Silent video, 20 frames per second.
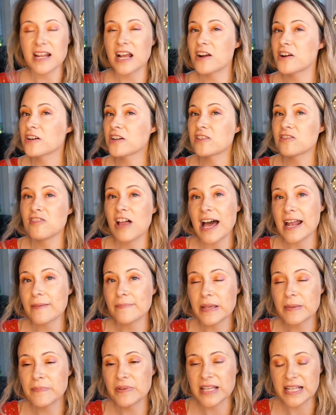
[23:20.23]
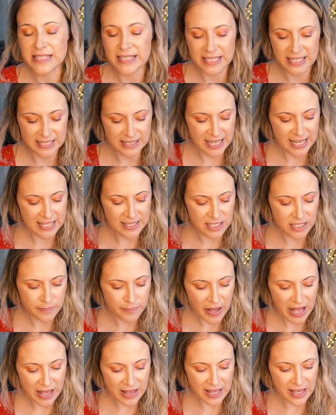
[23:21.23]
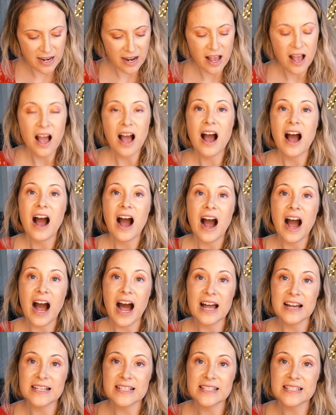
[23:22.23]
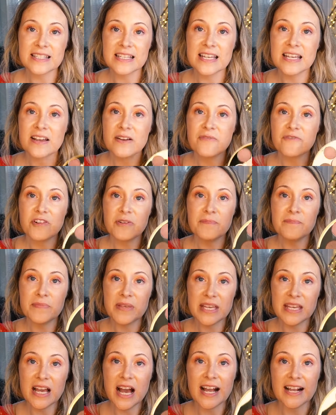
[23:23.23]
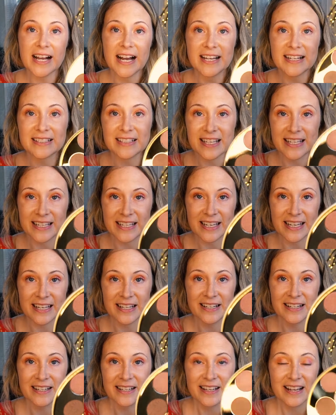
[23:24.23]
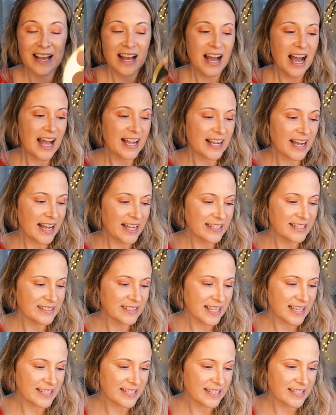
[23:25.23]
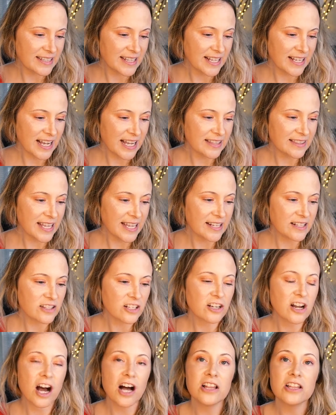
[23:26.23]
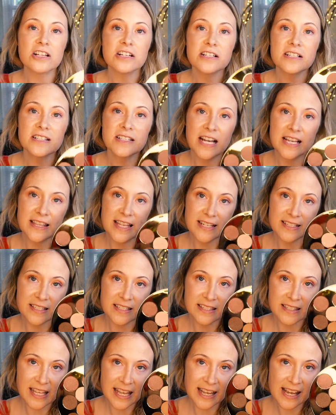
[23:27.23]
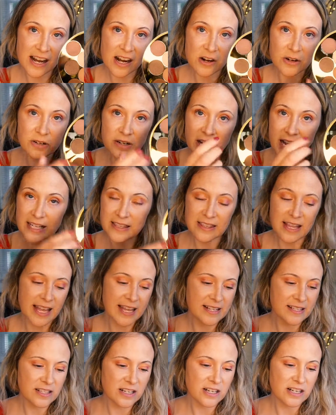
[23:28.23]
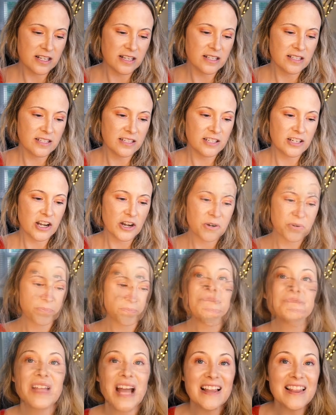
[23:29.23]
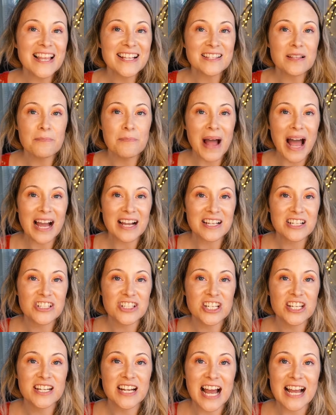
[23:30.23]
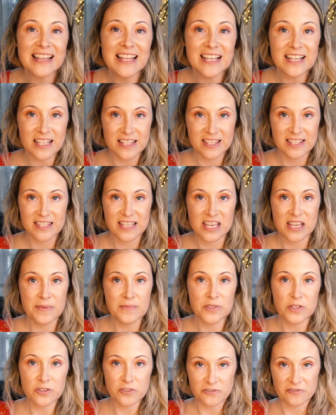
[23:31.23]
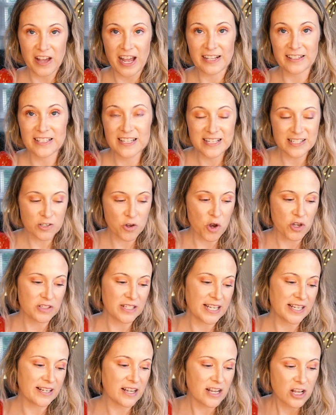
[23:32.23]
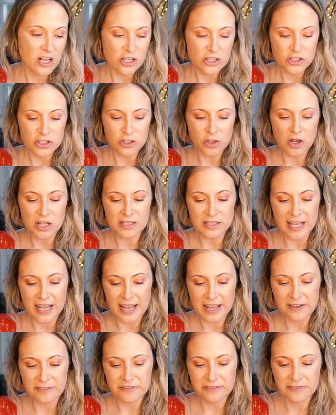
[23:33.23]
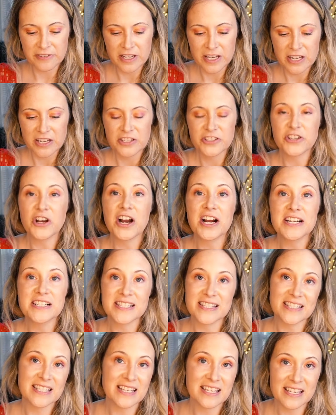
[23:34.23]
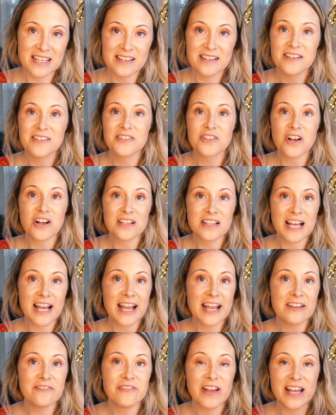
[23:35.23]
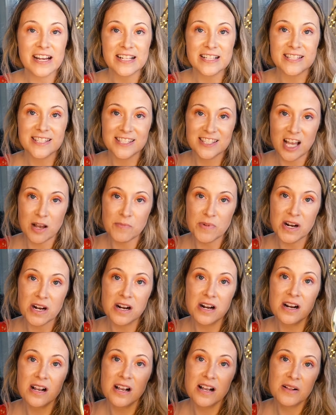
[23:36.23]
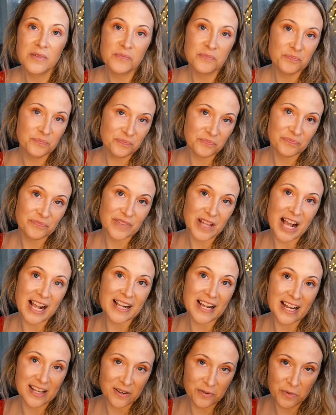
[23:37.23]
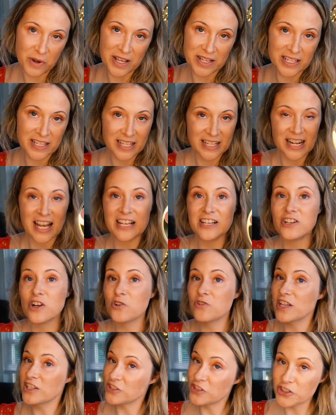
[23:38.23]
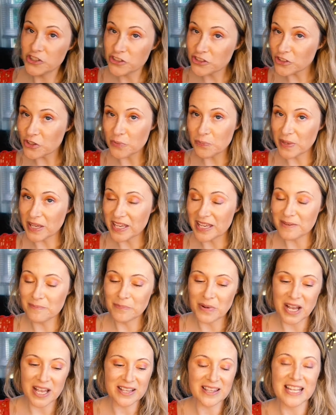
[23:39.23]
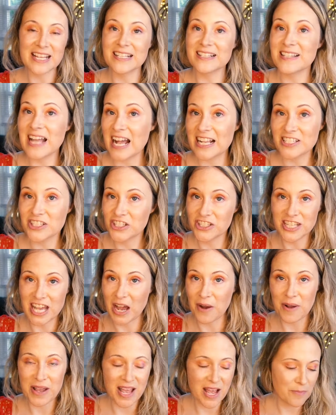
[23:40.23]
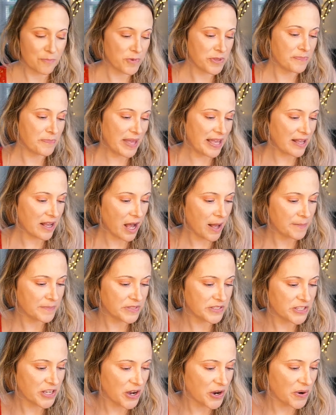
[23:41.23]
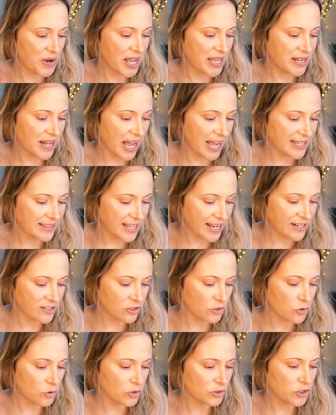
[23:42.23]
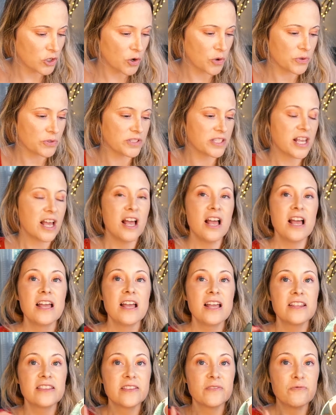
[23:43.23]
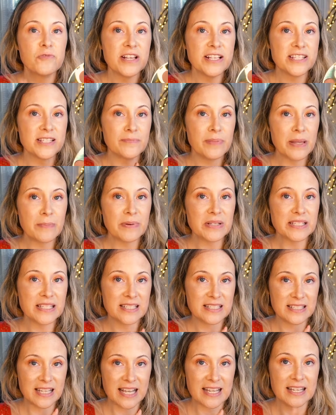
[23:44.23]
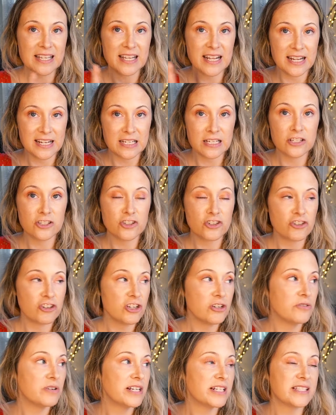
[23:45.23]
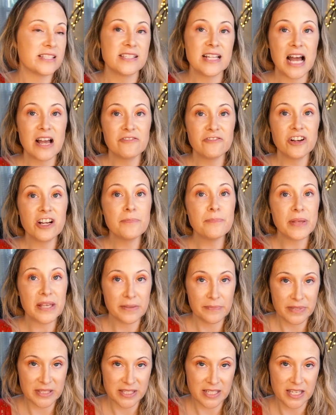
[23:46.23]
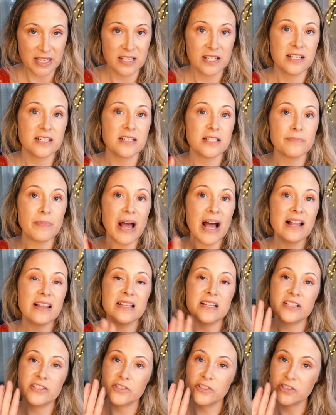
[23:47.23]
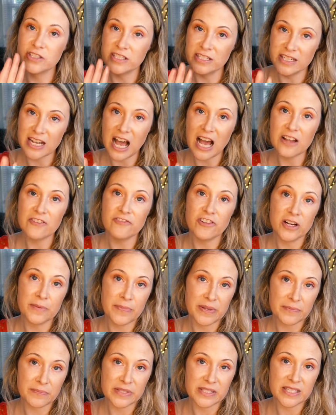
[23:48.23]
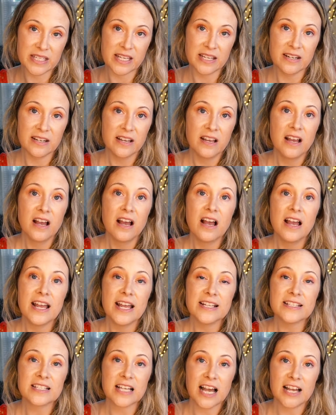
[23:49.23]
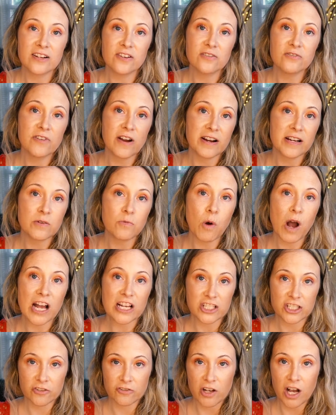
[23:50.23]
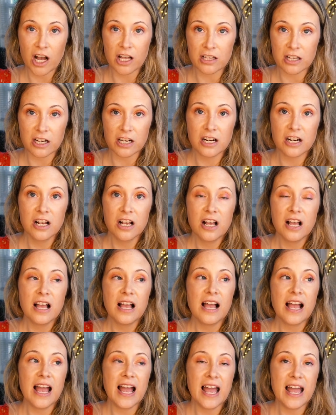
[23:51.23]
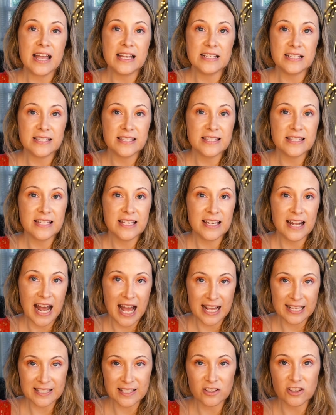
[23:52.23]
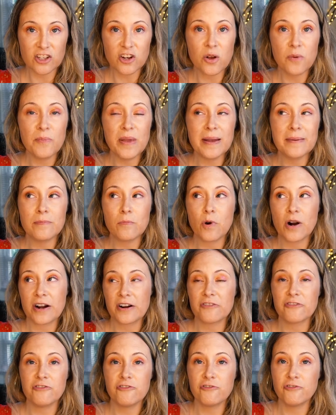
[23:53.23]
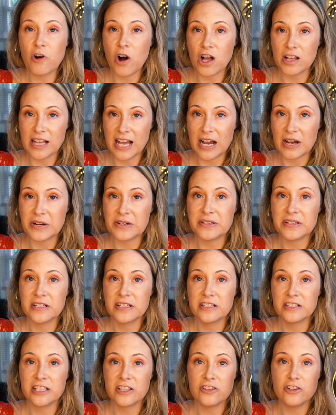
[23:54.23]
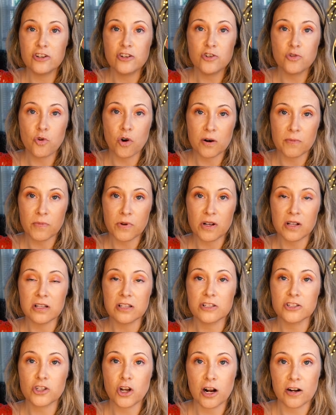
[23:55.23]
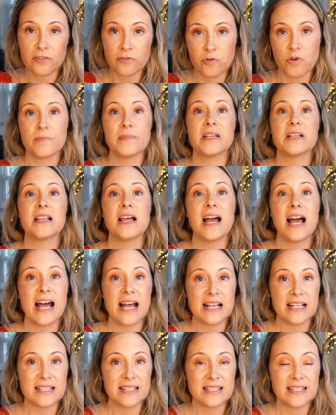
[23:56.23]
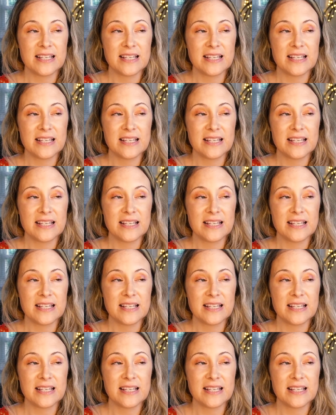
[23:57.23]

I heard a lot of people that didn't like this palette. Honestly, for me, I kind of like it. I kind of like it. Like, I like the colors. I like the layout. I like the, you know, I like the packaging, and I like a theme. So the fact that it's called like Salt Life, Tarte Salt Life, and it's summer, I kind of wanted it. I know that's stupid, but like that's just how I am with makeup. So, and I like the cool tones. The reason people didn't like it, and it is true, it's not very pigmented. This palette is not very pigmented. It's kind of very wash of color, and it has a little bit more fallout than the normal Tarte formula has.